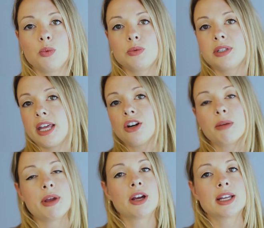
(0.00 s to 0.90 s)
Standard
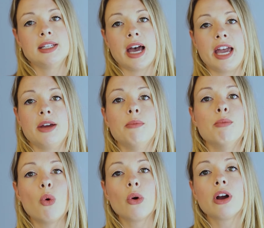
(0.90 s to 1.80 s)
American diet,
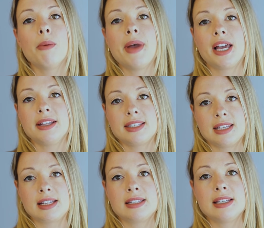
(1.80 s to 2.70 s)
more
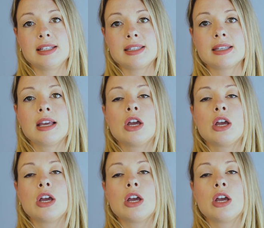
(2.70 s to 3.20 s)
omega-6s,